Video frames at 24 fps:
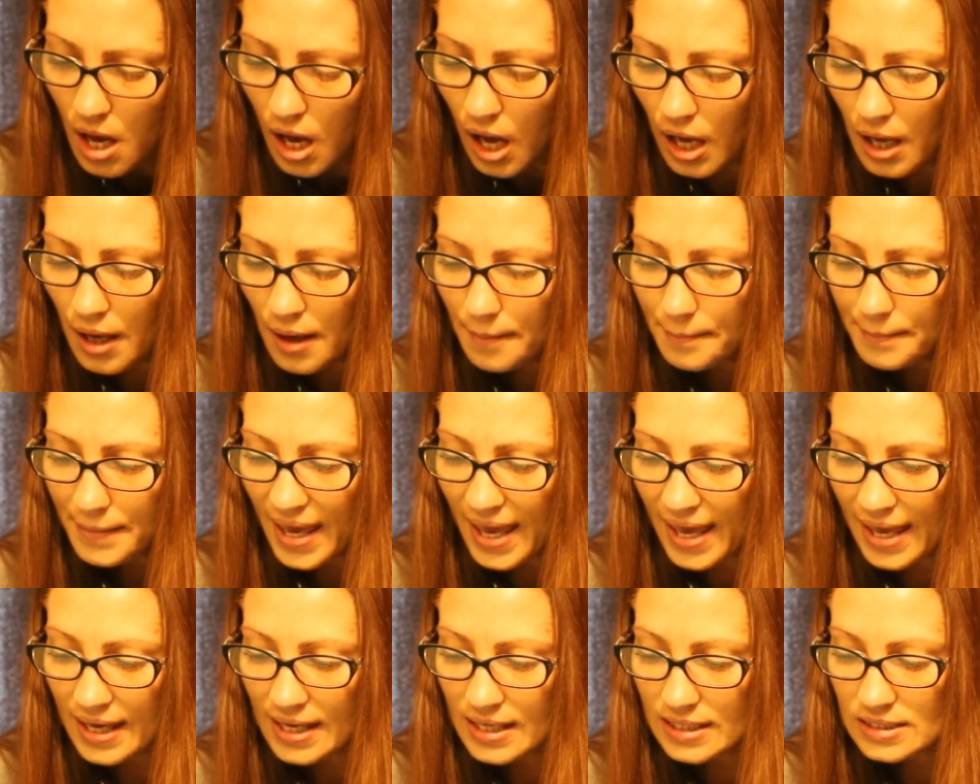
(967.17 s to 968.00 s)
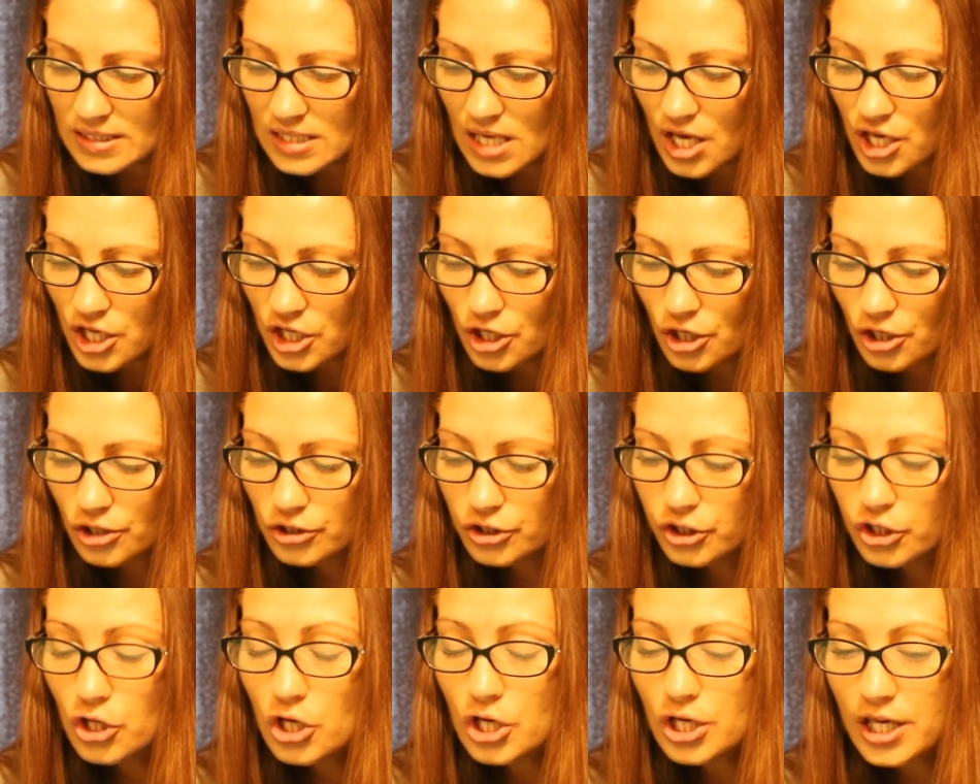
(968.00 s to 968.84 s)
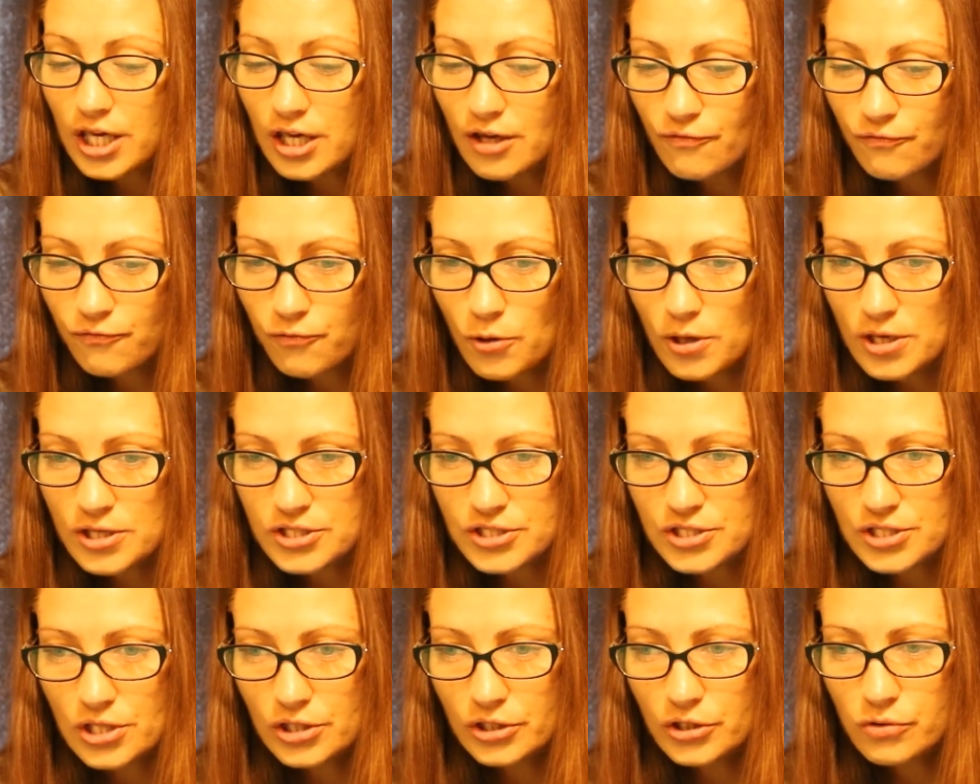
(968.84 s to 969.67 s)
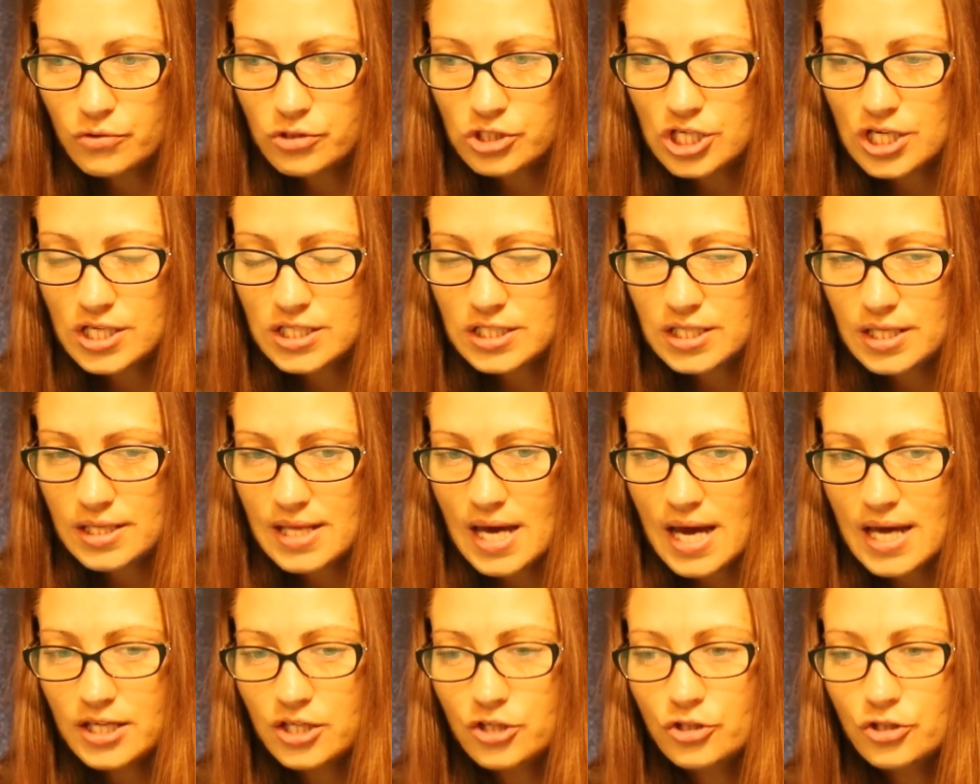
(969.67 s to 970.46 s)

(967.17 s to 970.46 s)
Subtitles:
And you're looking for a solution to that.